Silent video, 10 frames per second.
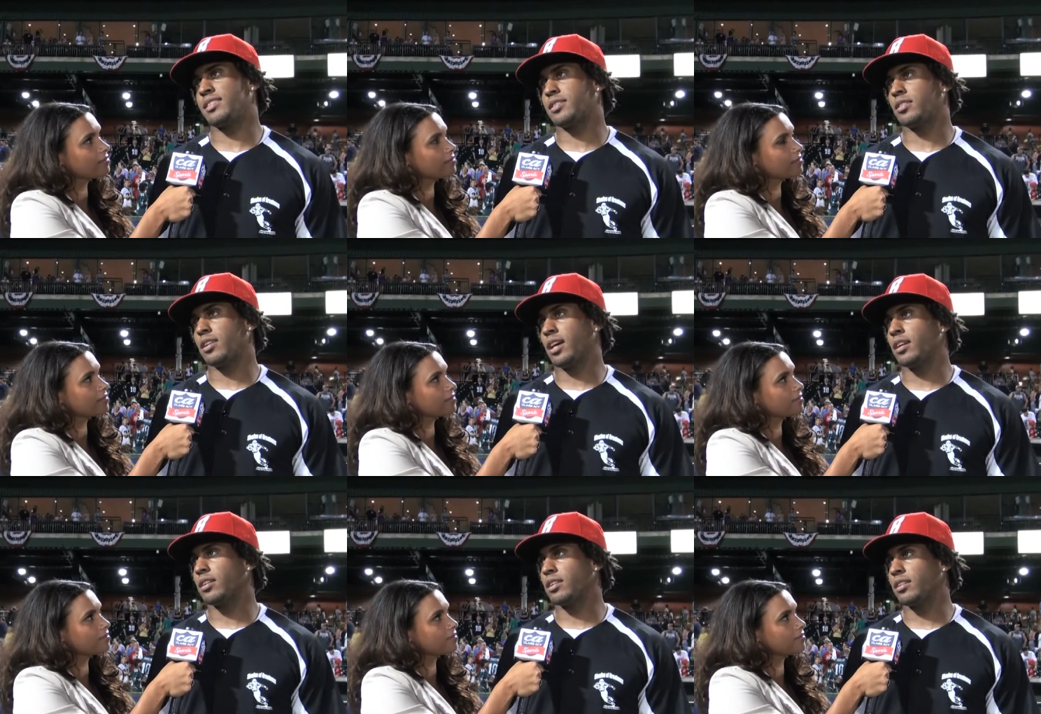Speaker 1: he's still
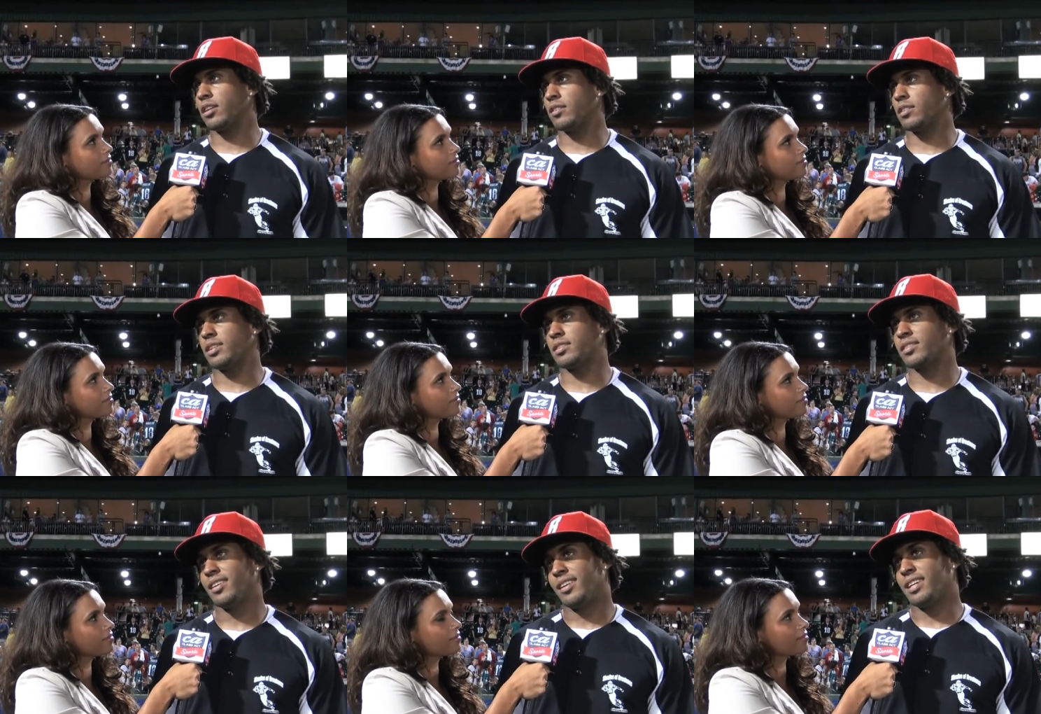young. You know, he's
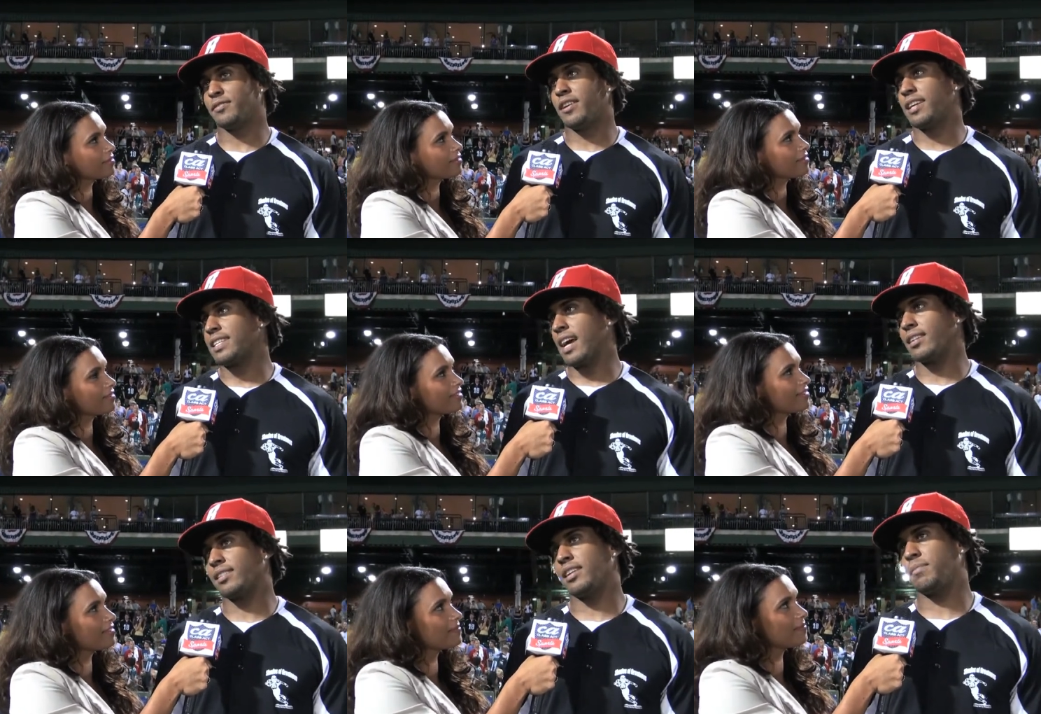he's very
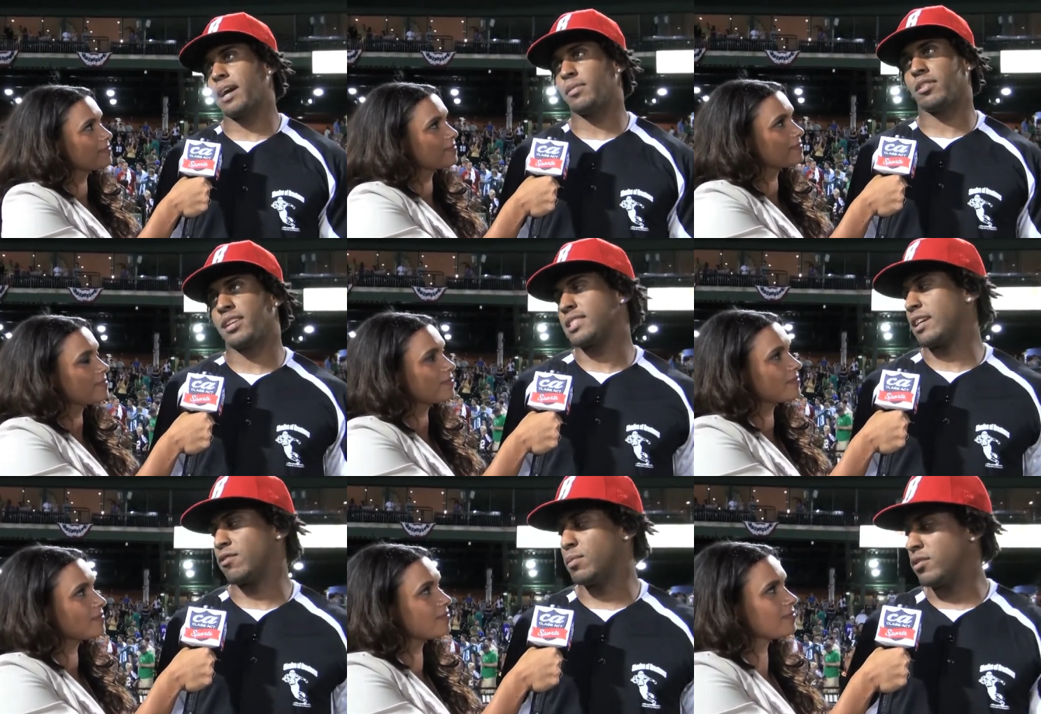talented. He probably going to get
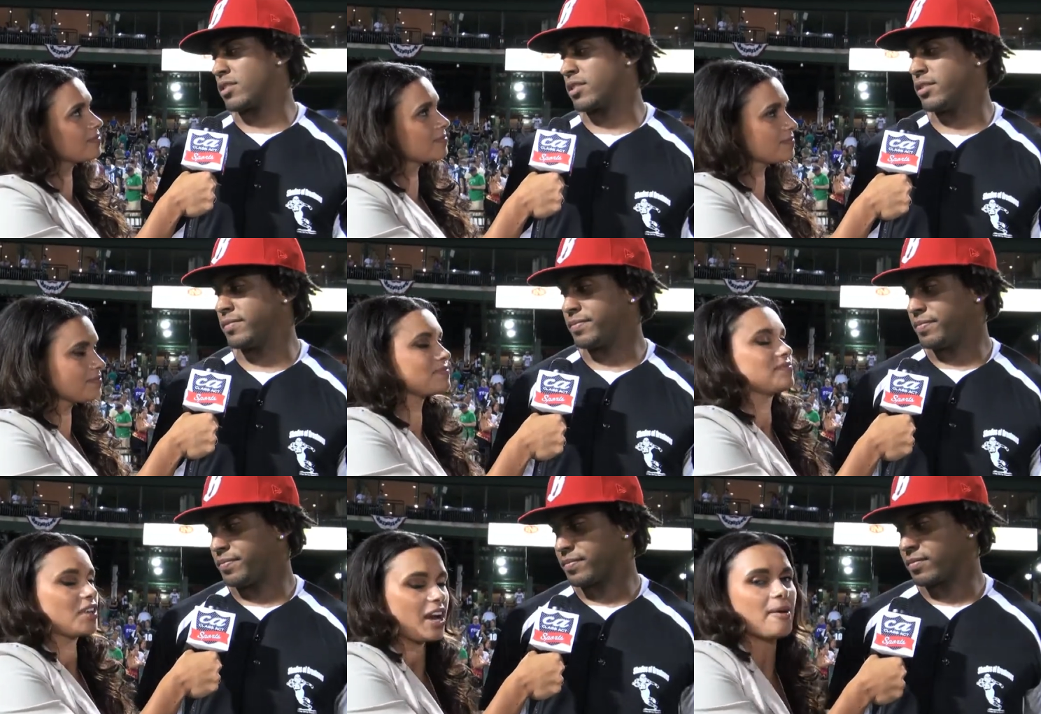several more. So.
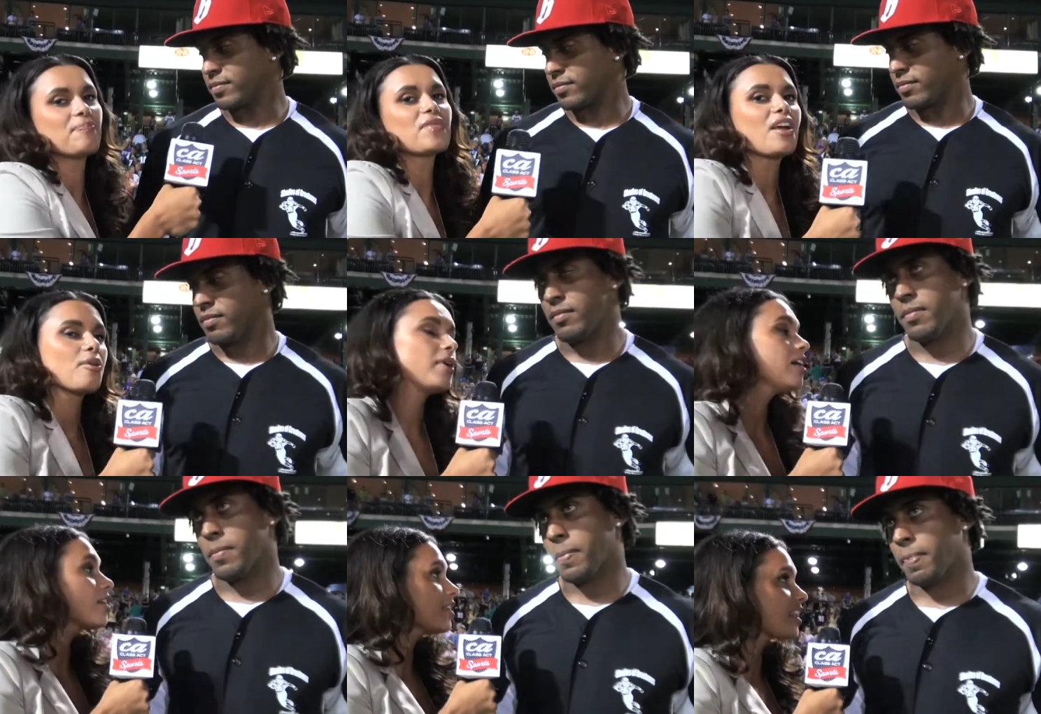
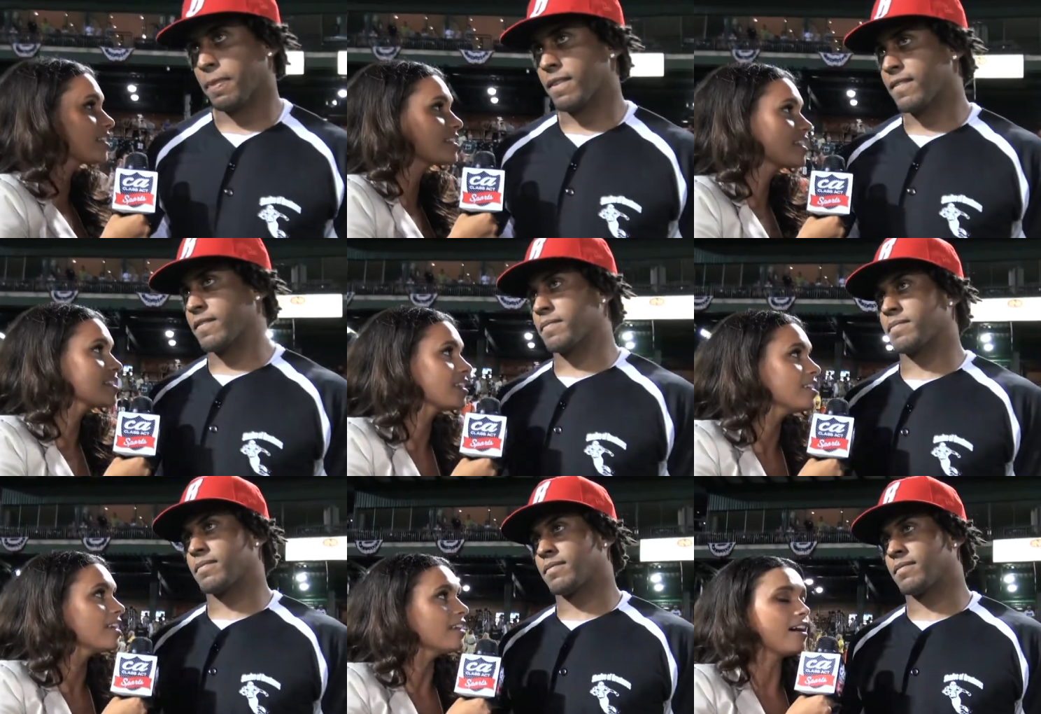
Speaker 2: Well, good luck this
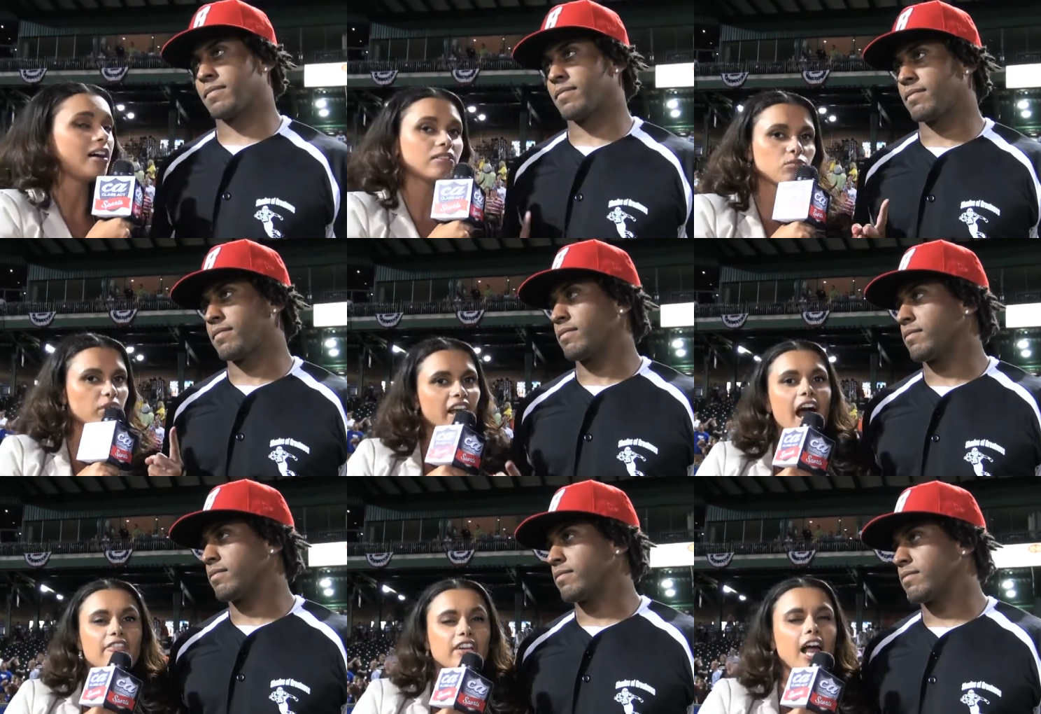season, and uh, Woody
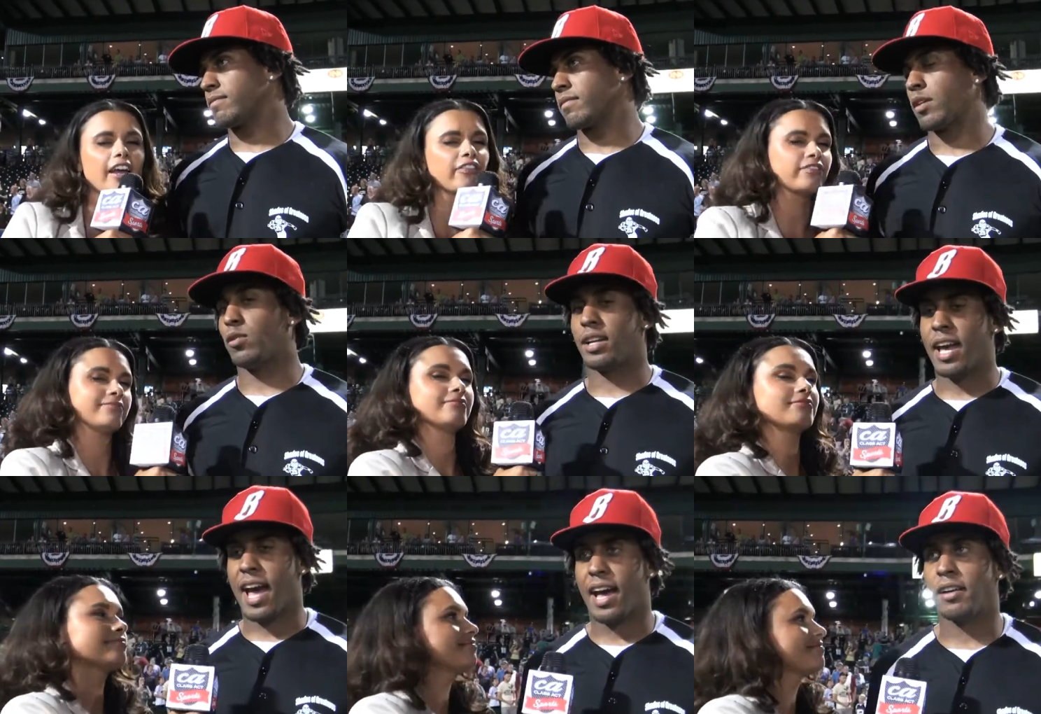High for life.
Speaker 1: Woody
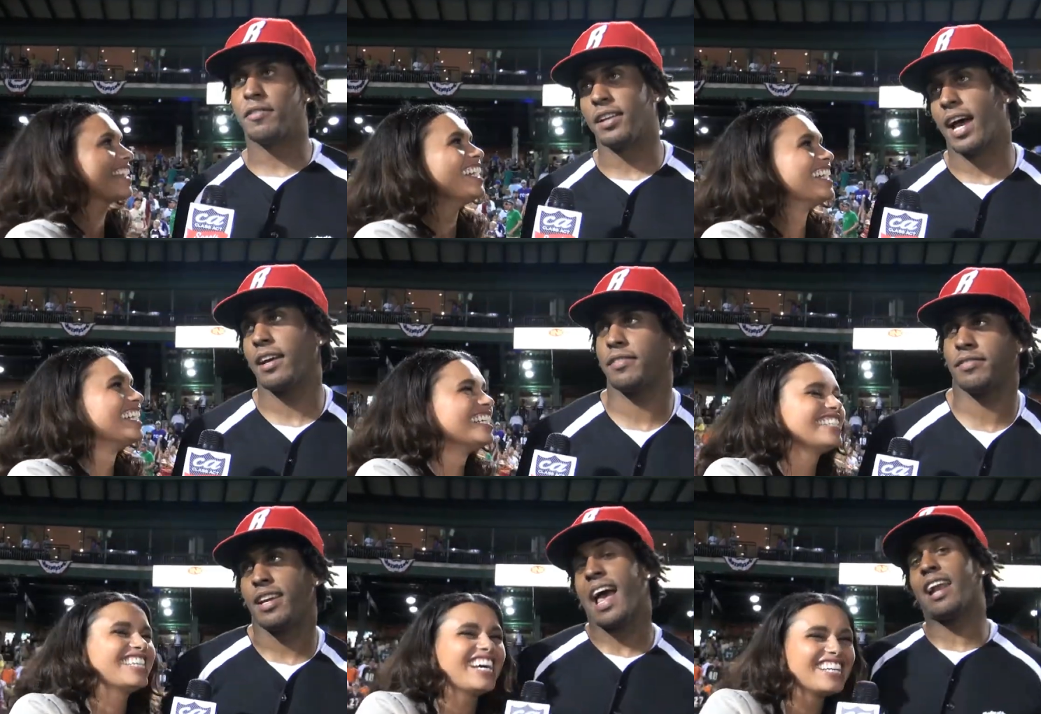High for life.
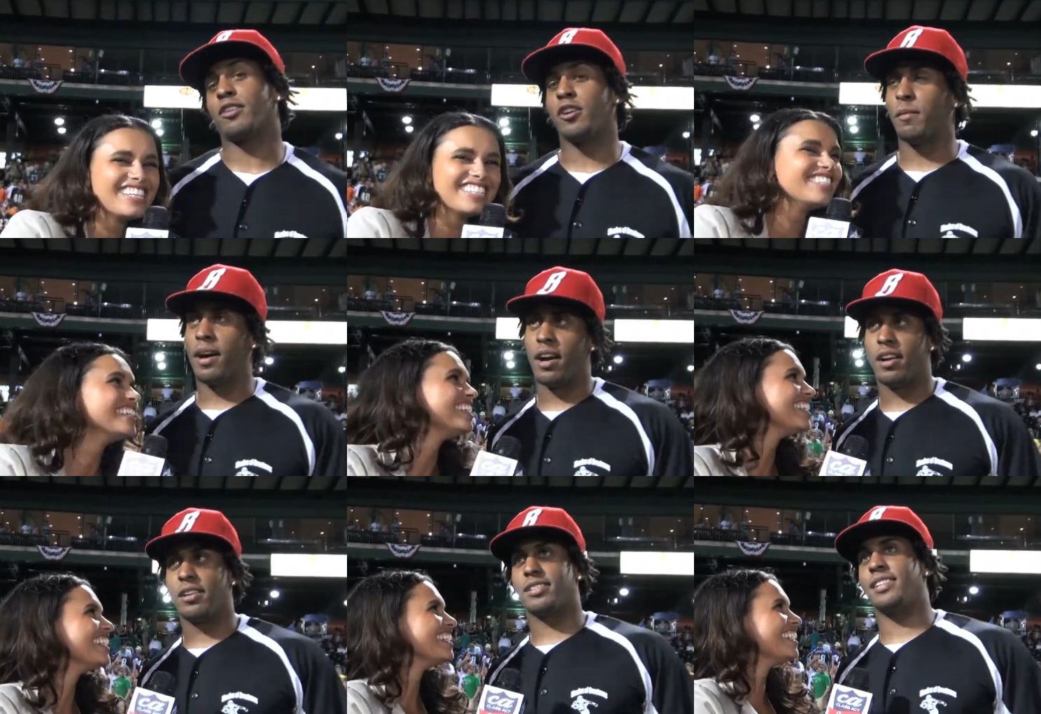I don't know about
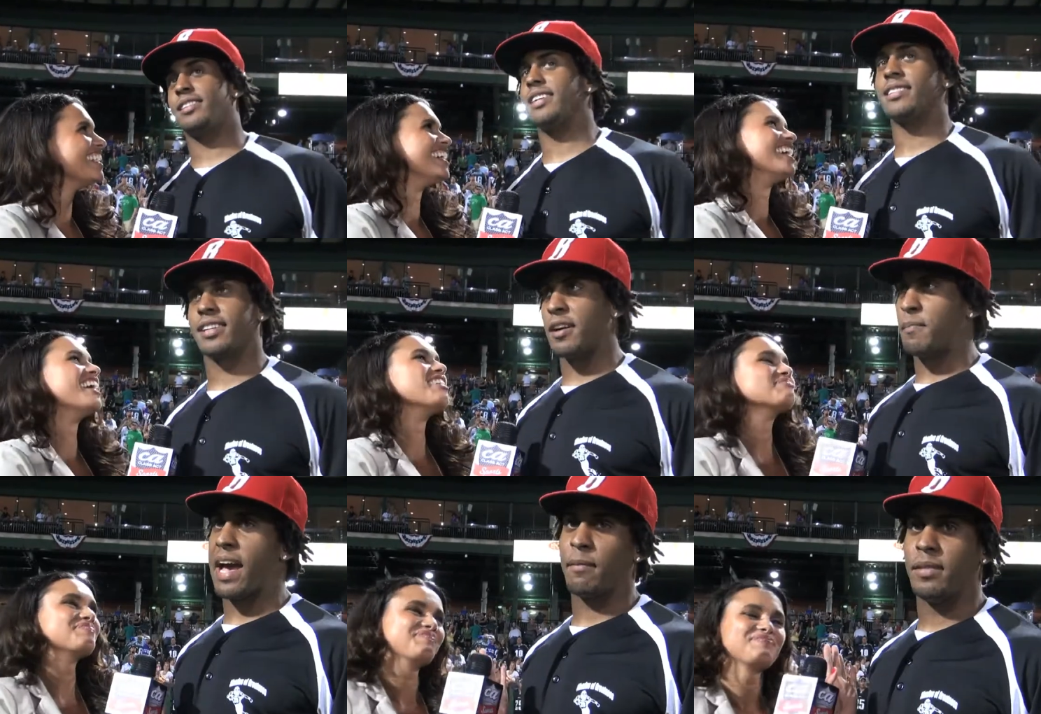her. She doesn't come back